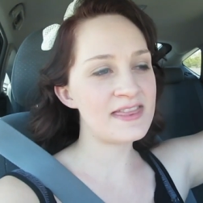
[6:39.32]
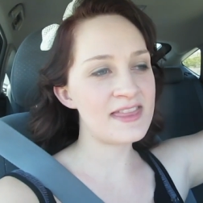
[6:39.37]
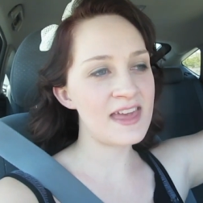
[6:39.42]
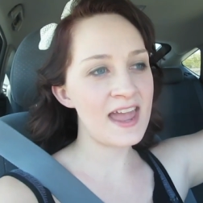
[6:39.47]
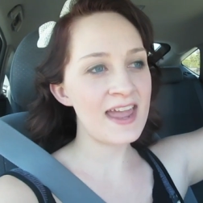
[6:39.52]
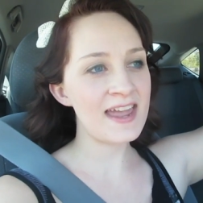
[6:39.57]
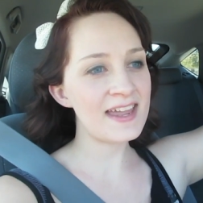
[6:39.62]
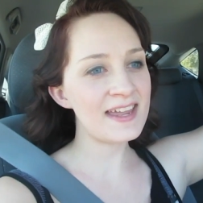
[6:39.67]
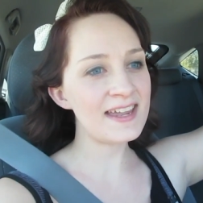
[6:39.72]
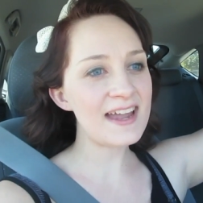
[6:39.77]

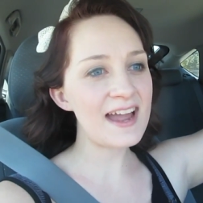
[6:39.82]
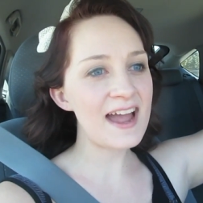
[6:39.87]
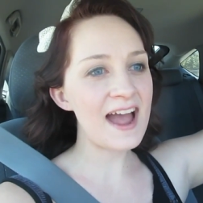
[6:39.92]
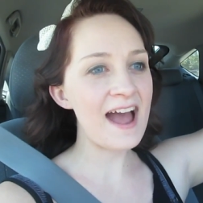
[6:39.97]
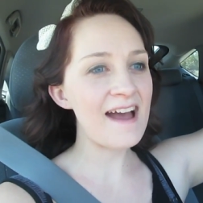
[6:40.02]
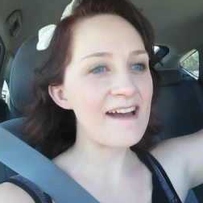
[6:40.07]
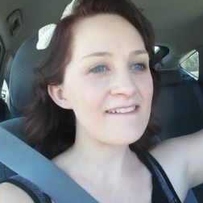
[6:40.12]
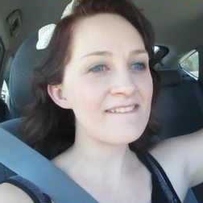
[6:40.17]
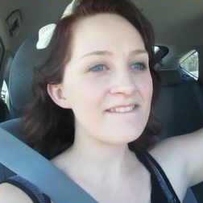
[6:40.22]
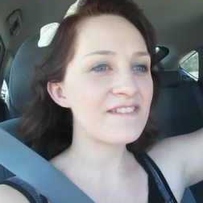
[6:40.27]
They
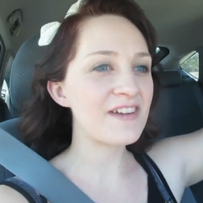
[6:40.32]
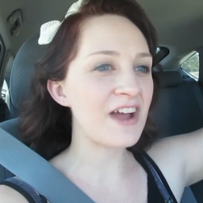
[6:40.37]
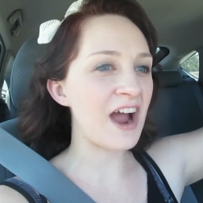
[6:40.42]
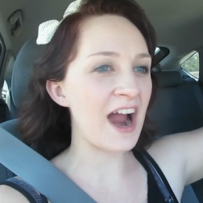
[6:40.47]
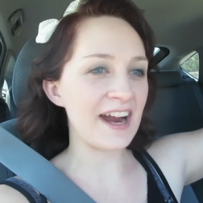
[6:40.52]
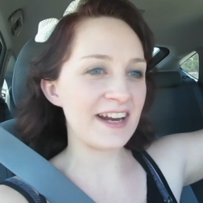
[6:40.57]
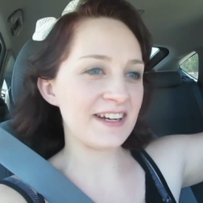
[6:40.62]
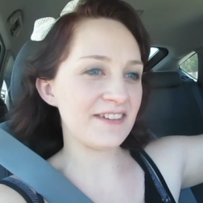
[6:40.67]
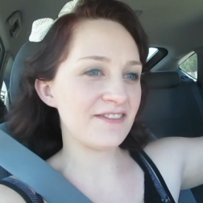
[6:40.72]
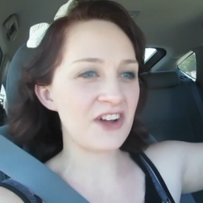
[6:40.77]
have
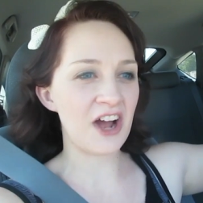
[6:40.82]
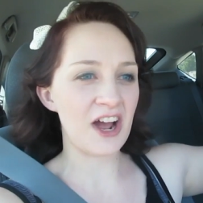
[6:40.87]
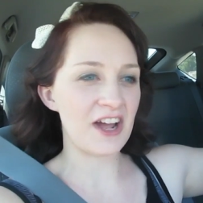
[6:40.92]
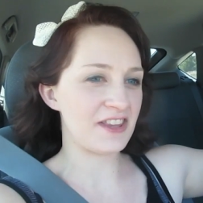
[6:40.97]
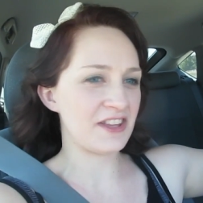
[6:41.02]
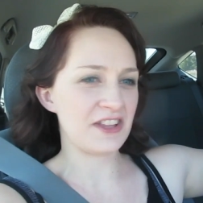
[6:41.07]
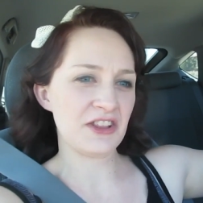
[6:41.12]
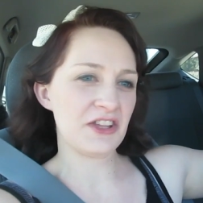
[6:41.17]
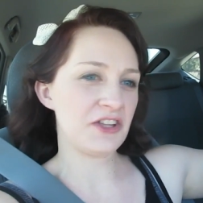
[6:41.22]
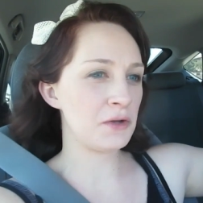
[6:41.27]
kind of
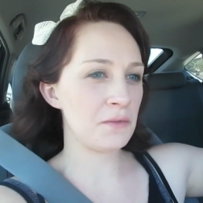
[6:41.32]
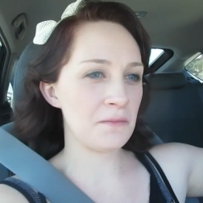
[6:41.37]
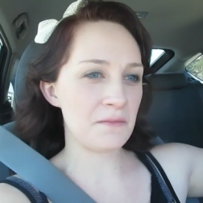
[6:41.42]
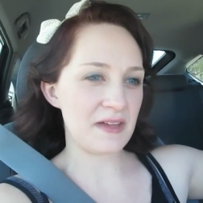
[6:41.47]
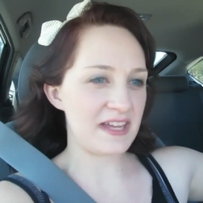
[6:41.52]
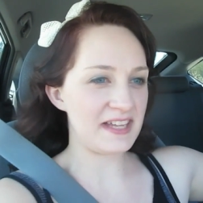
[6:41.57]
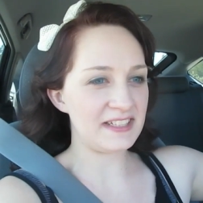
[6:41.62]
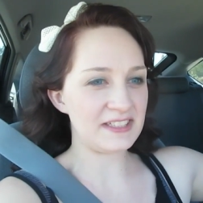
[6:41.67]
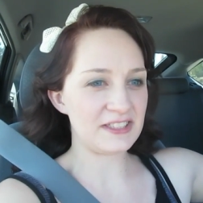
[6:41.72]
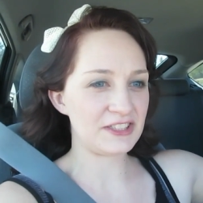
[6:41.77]
gotten a little
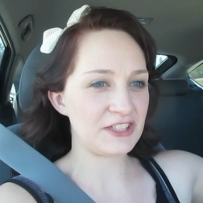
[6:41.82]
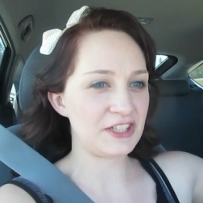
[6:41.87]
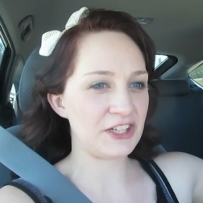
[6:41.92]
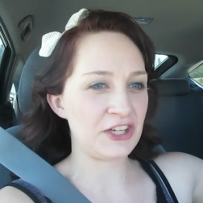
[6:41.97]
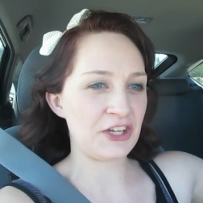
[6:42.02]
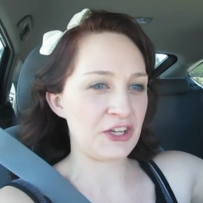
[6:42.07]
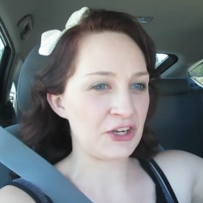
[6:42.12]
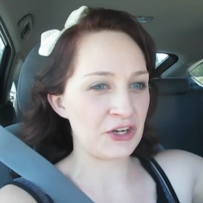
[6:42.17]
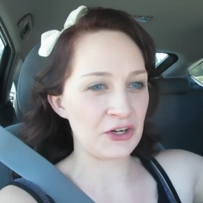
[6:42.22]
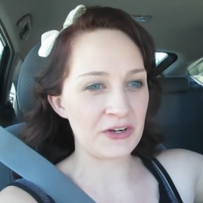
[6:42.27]
bit
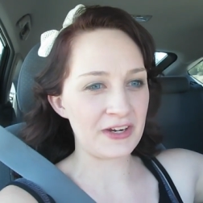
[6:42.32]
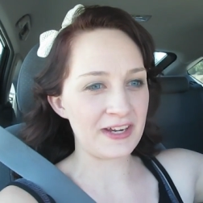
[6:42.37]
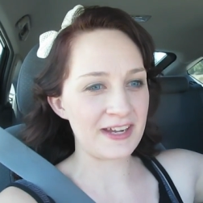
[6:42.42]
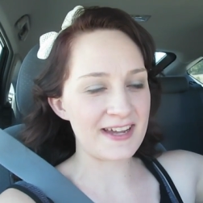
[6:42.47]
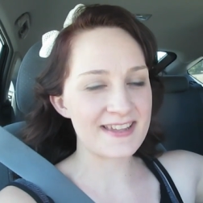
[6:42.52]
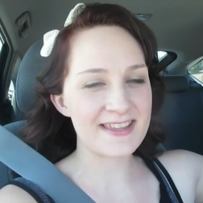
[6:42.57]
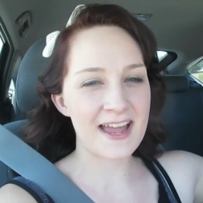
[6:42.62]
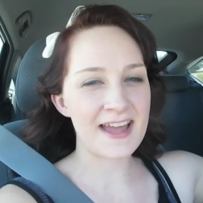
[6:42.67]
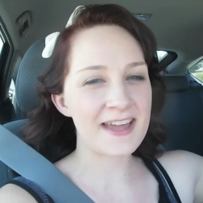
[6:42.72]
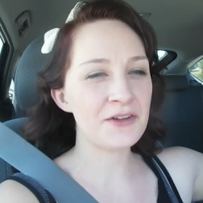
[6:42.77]

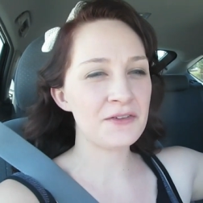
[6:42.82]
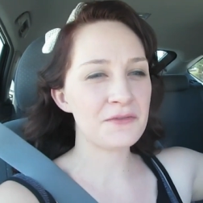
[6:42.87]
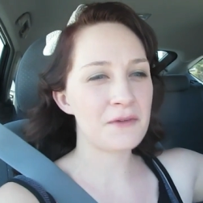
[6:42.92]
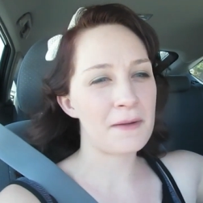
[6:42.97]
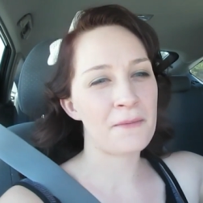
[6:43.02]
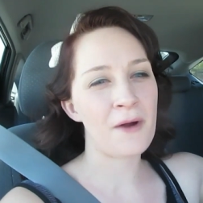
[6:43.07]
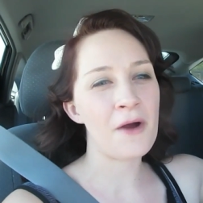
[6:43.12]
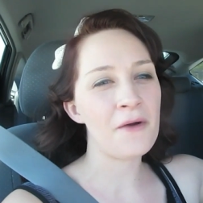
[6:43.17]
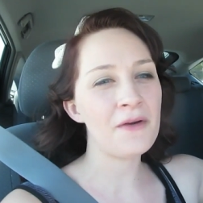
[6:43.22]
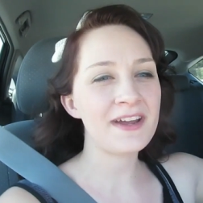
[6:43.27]
curious. I don't
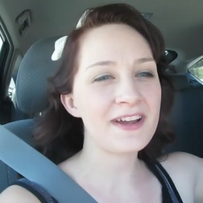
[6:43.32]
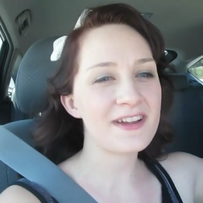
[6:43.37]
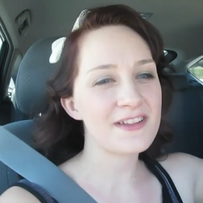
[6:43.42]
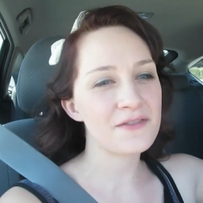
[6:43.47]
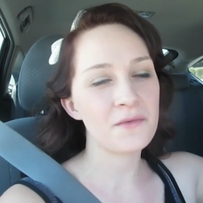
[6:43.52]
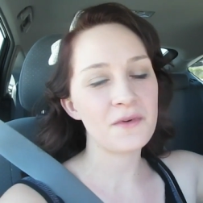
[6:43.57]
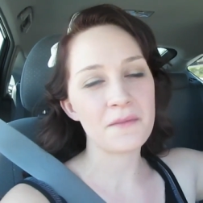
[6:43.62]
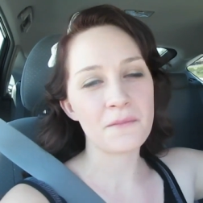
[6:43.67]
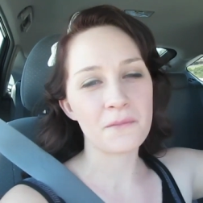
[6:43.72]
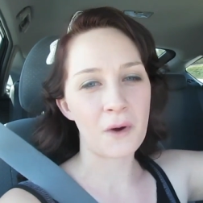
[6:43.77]
know, probably because
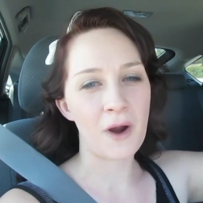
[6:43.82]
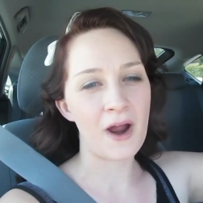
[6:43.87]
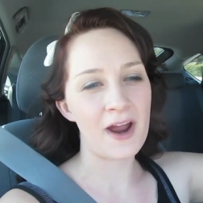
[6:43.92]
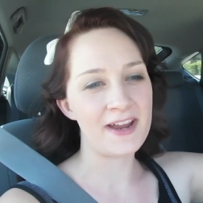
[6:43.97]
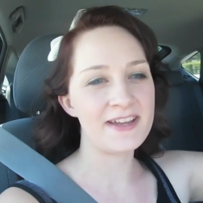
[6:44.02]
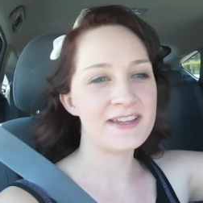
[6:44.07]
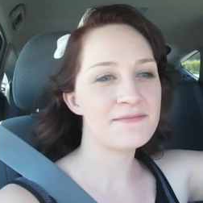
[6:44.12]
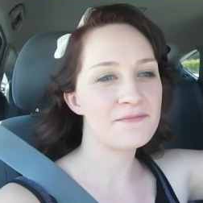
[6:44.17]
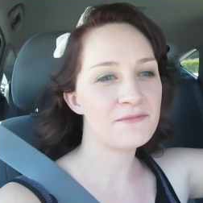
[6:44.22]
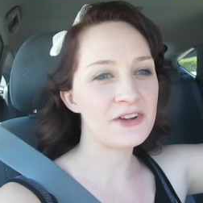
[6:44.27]
of what
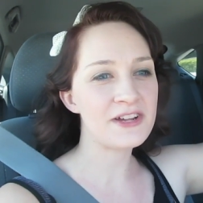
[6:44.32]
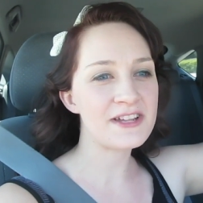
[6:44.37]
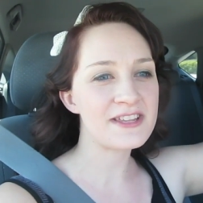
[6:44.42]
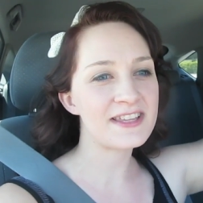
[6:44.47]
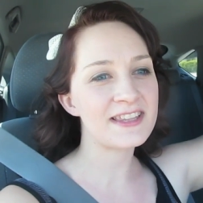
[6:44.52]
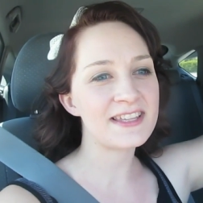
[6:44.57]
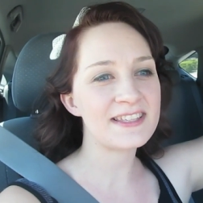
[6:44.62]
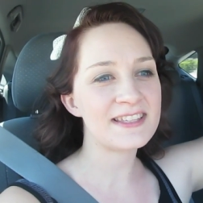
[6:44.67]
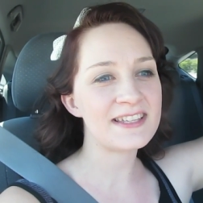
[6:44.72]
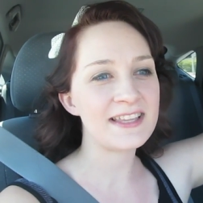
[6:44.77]
Brian
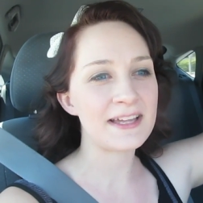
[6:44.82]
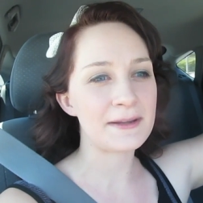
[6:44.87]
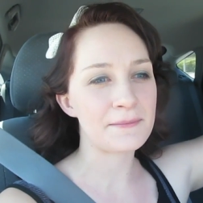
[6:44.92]
recently did.